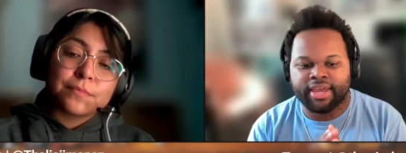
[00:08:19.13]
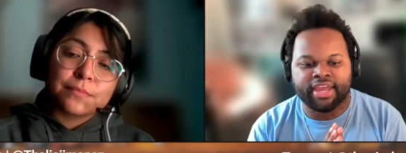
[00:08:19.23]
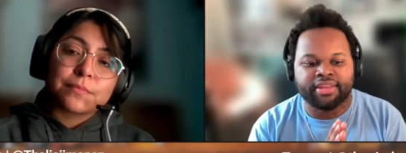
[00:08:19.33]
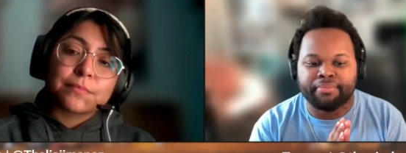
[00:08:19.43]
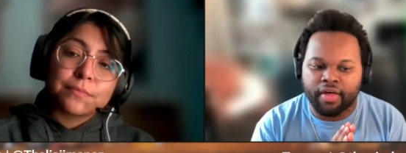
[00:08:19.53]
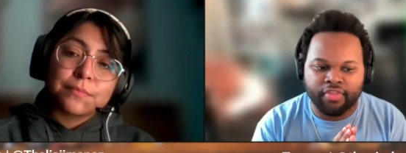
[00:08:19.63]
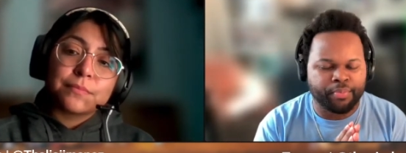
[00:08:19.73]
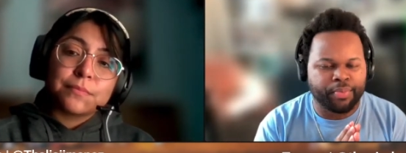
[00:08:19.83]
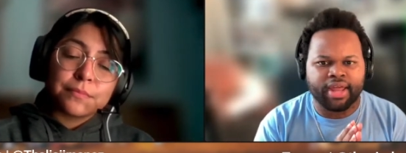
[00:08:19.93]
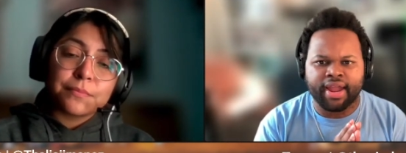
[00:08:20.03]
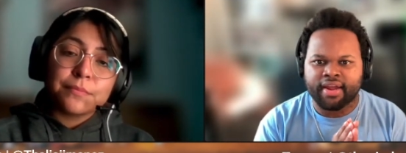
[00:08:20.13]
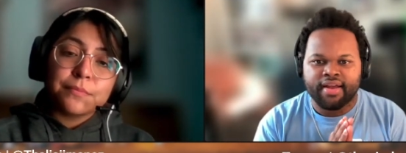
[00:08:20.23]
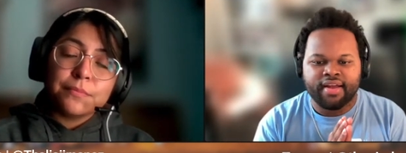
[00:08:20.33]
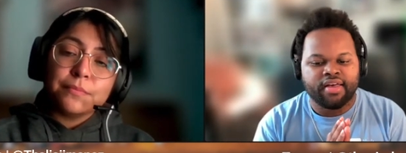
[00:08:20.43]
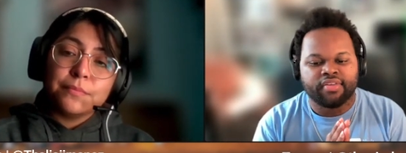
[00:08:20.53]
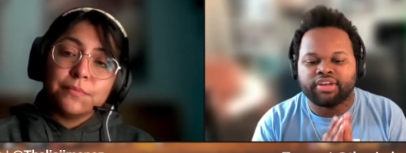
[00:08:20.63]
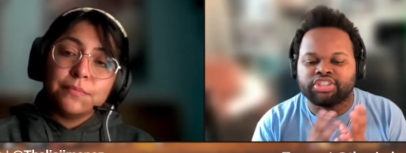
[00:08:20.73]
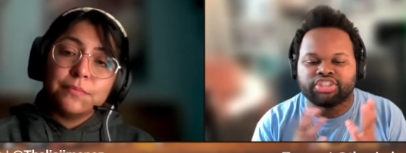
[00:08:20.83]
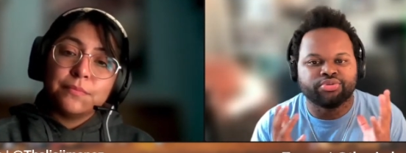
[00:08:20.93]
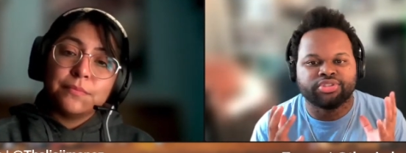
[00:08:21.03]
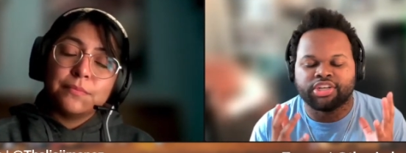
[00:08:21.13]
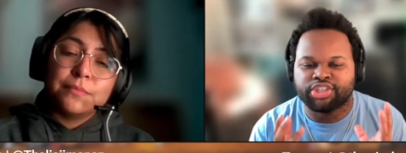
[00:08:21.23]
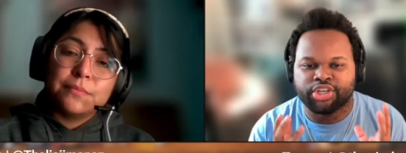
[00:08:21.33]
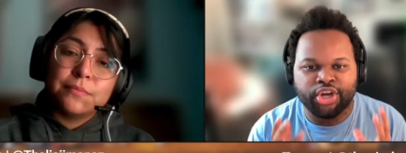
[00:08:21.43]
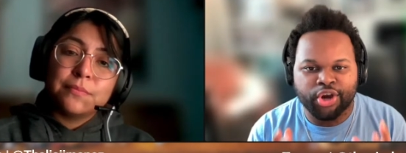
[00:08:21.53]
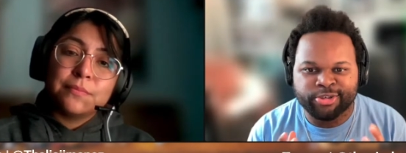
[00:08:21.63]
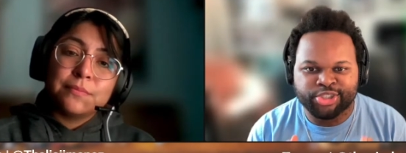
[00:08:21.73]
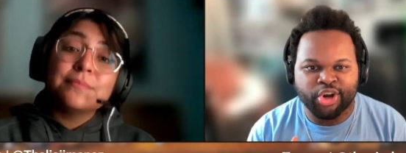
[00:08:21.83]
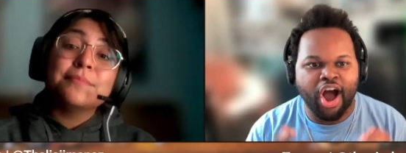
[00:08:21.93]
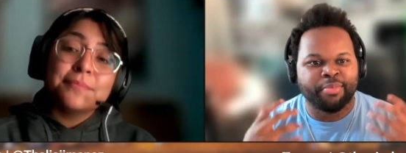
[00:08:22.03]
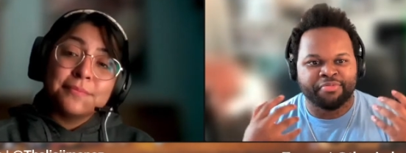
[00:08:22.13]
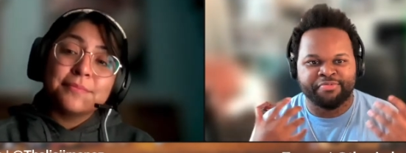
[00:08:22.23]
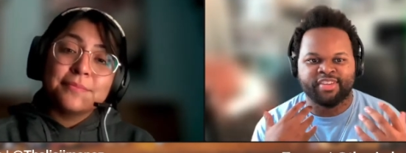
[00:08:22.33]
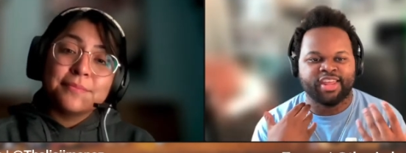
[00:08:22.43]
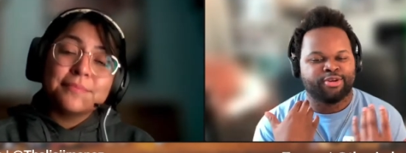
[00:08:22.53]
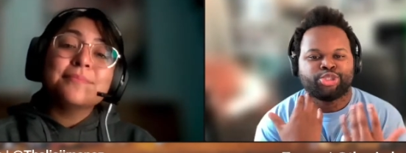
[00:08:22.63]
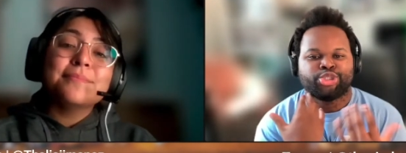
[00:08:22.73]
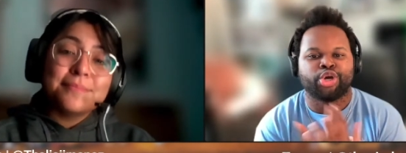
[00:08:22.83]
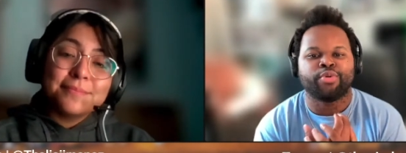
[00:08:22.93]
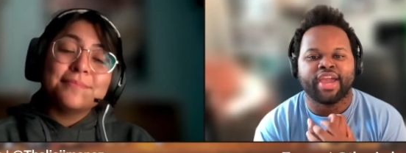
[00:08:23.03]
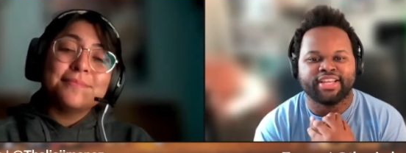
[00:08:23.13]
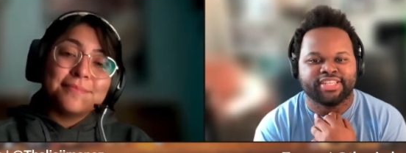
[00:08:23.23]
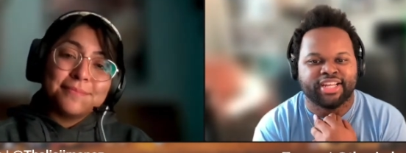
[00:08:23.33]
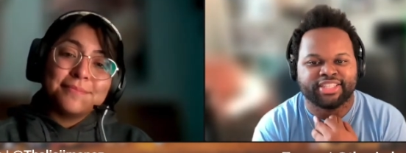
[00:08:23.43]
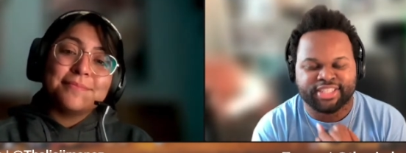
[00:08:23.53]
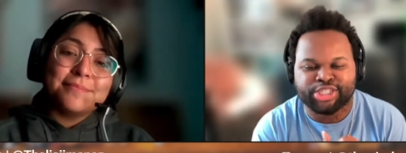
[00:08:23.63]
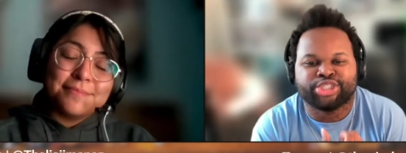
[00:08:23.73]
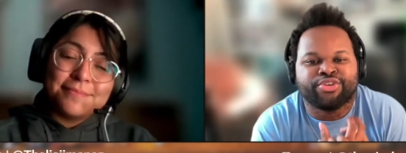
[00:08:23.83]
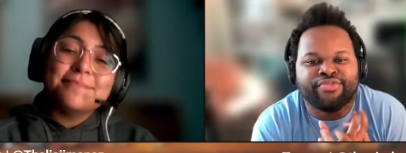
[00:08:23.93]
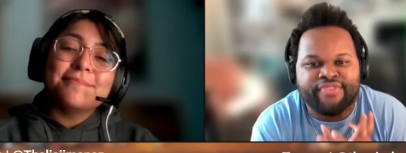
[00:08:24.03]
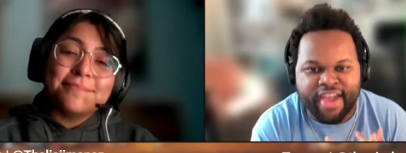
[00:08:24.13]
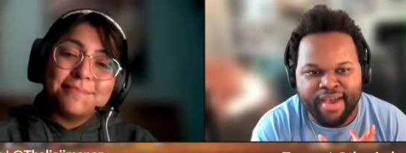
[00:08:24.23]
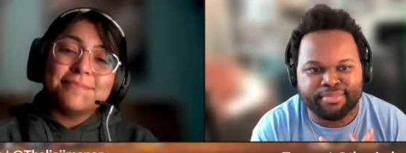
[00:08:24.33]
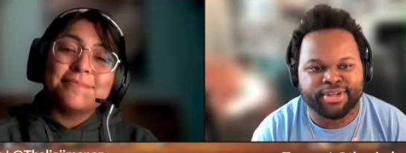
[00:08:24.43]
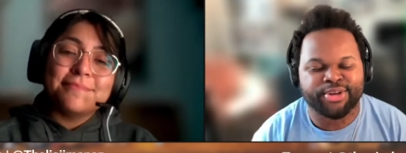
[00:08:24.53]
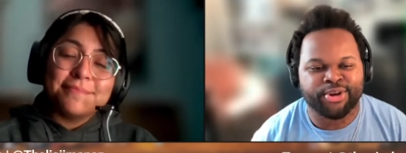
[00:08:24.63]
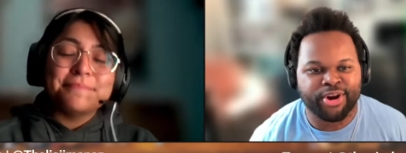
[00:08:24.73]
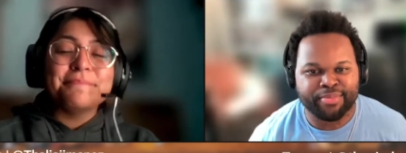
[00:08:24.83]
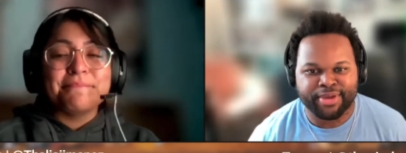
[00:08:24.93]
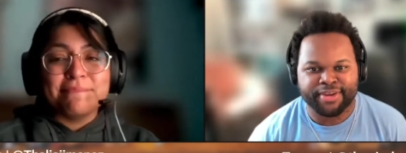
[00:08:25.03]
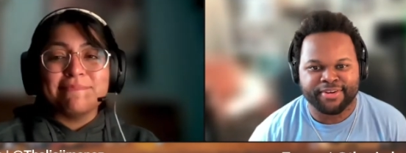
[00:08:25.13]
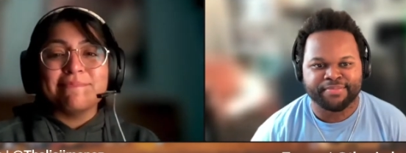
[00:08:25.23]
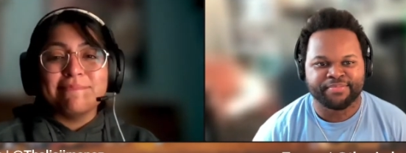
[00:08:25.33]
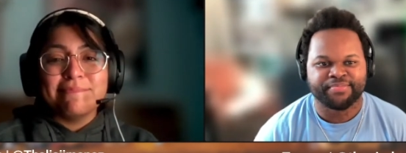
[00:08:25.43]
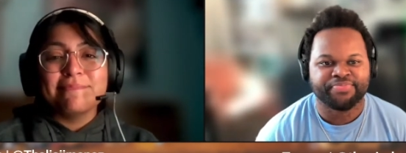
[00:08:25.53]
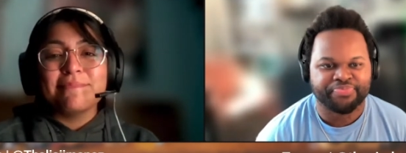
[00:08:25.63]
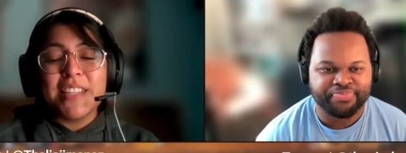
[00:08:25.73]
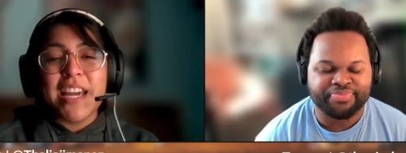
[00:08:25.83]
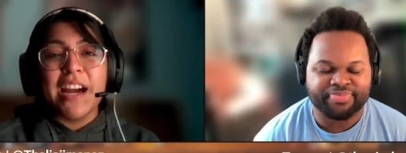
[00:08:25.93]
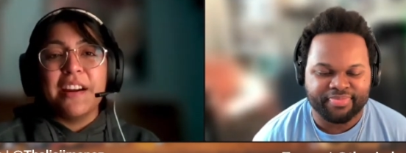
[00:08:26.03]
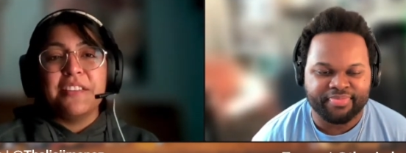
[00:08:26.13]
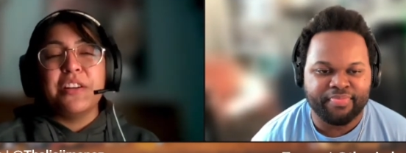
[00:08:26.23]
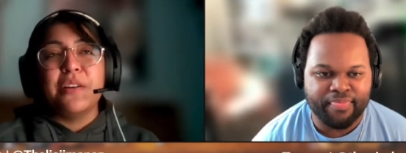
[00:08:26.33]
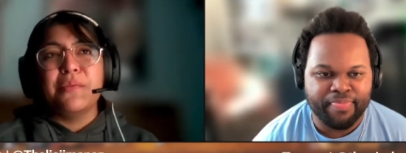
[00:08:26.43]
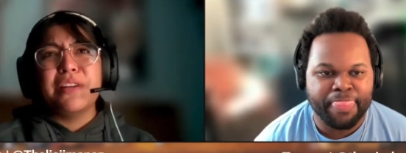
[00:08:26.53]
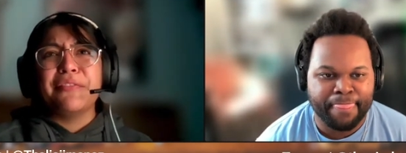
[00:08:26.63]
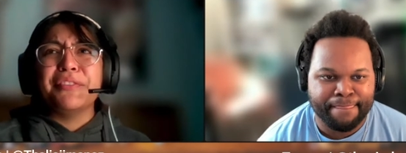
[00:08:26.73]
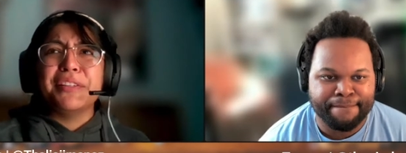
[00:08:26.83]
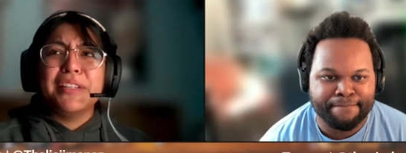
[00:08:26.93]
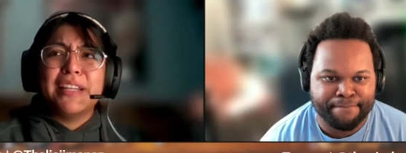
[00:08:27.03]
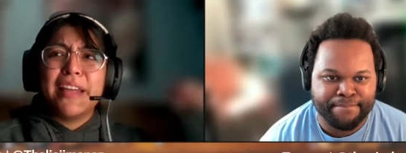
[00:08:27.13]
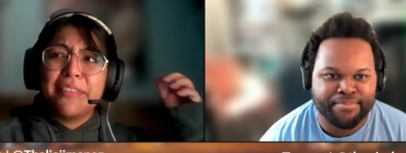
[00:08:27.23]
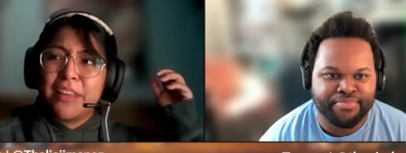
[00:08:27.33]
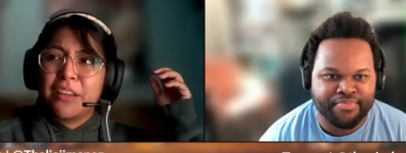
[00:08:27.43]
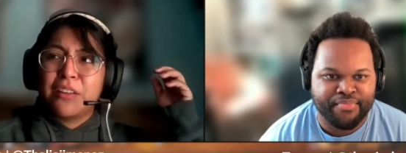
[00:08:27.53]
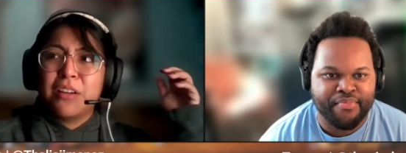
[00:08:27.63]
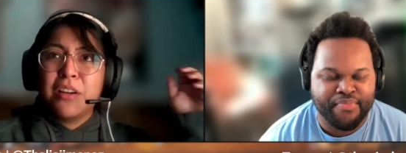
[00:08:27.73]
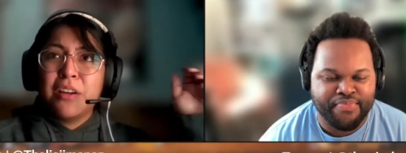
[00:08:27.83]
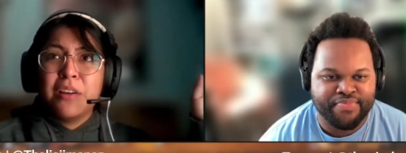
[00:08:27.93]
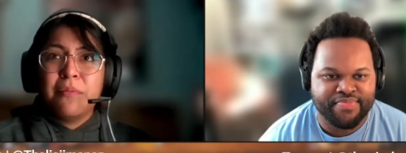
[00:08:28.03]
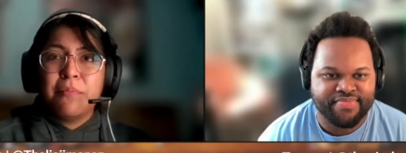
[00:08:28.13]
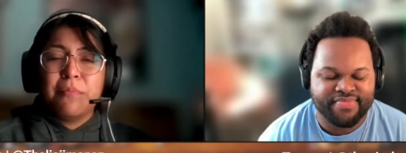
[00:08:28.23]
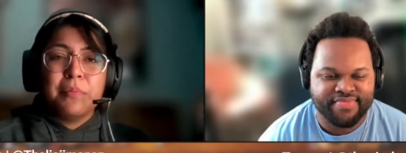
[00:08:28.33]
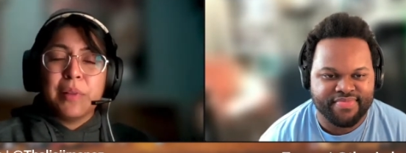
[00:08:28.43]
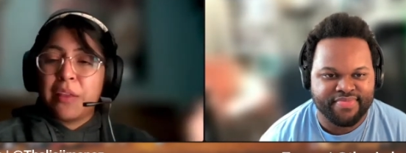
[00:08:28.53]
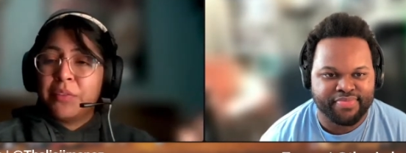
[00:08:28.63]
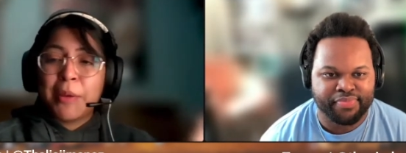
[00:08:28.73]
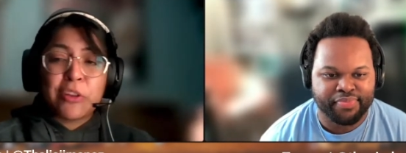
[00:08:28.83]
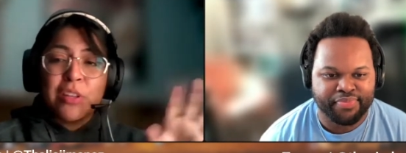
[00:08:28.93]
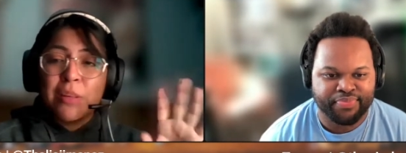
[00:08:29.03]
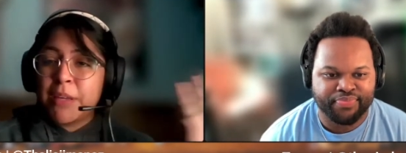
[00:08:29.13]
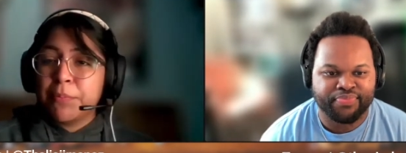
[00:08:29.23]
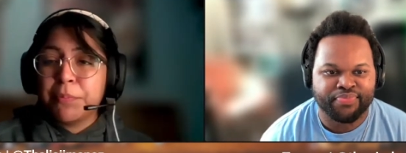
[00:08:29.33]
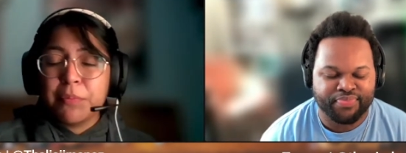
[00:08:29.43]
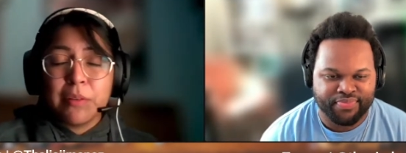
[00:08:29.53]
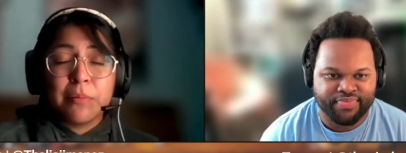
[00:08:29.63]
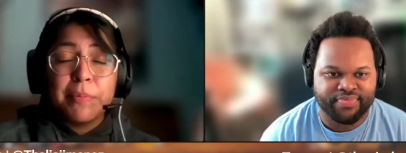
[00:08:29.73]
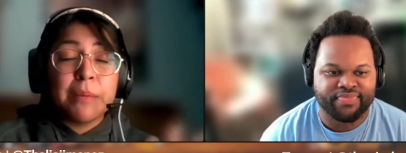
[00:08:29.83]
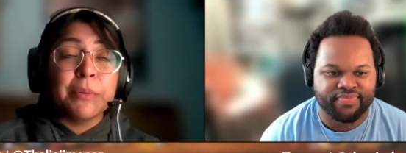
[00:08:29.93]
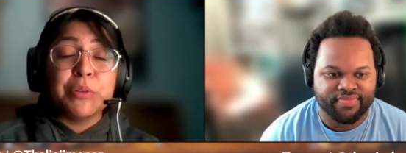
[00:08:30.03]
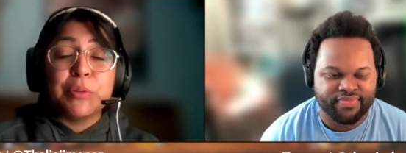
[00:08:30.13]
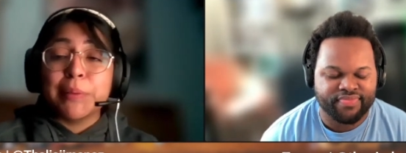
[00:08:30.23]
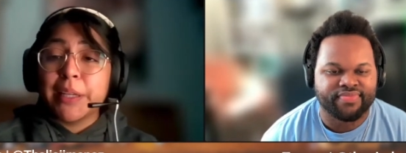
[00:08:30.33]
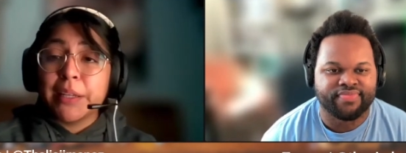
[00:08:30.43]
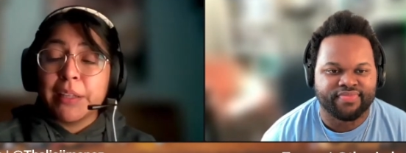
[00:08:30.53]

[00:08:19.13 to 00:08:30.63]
Speaker 1: and the mother, but like they just do such a good job of like showcasing like this is a family, you know what I
Speaker 2: mean? Mm-hmm. Yeah, no, definitely. And I think especially people the people who play